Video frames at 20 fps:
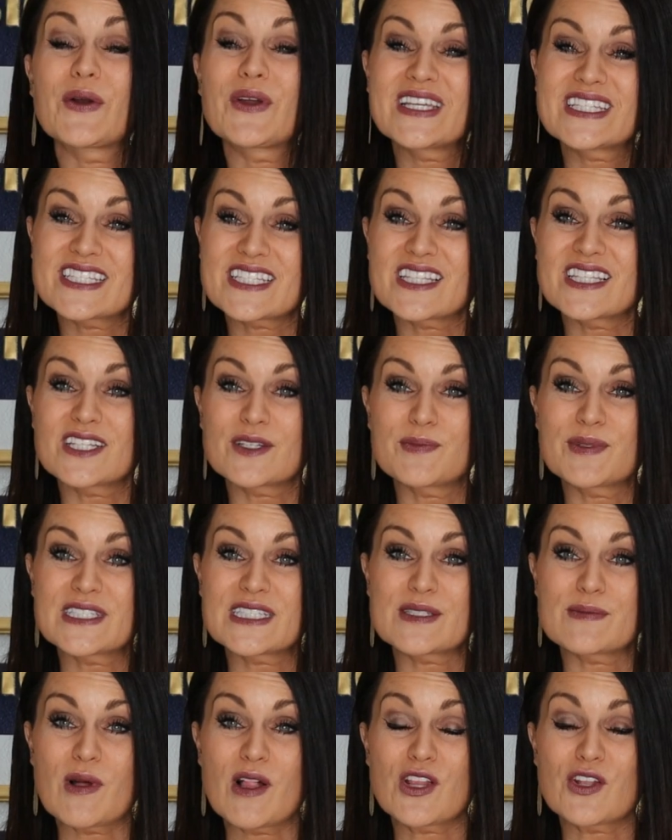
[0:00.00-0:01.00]
Now it's a little bit
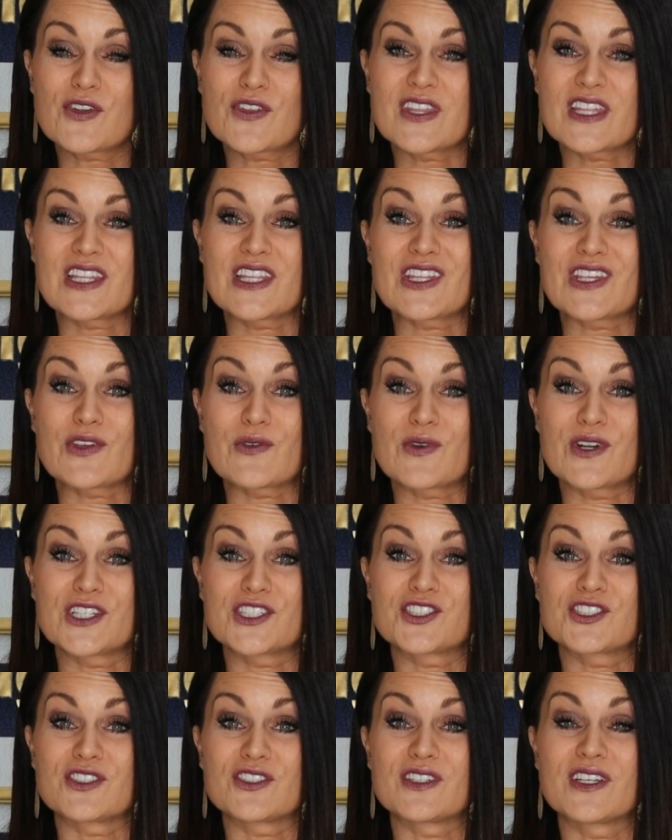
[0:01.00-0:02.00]
smaller than the
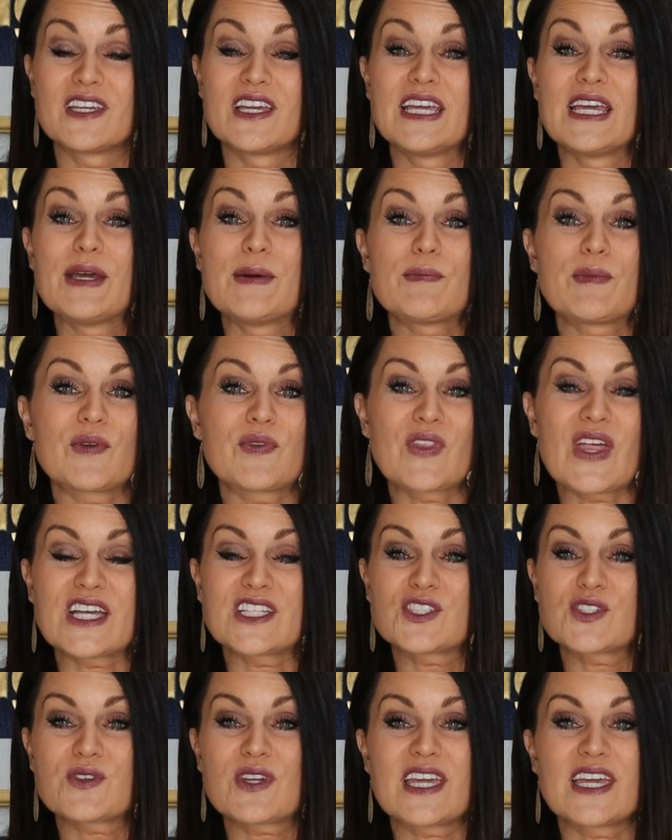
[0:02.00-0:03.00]
original, but
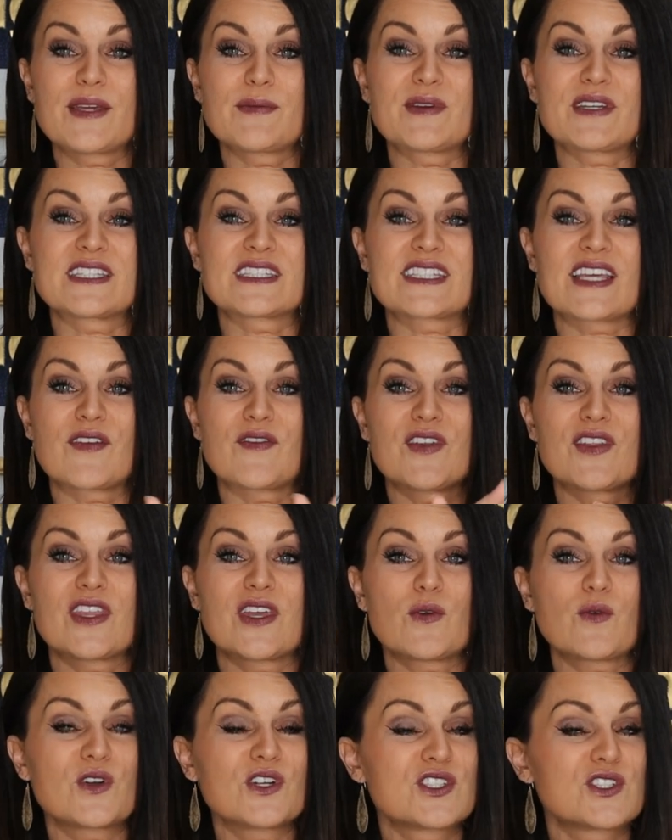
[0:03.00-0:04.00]
that's okay because
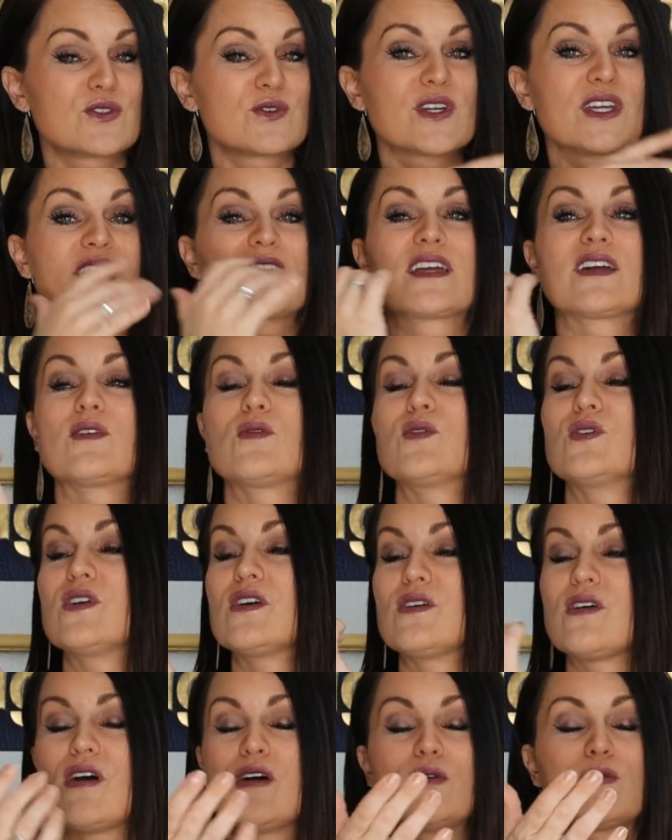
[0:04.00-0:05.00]
everything we're doing
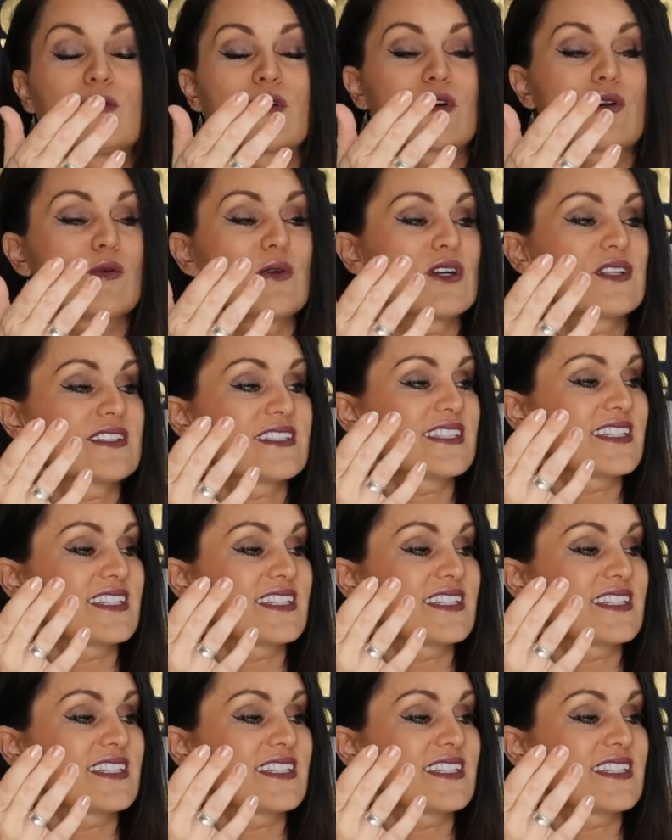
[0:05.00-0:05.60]
will all work well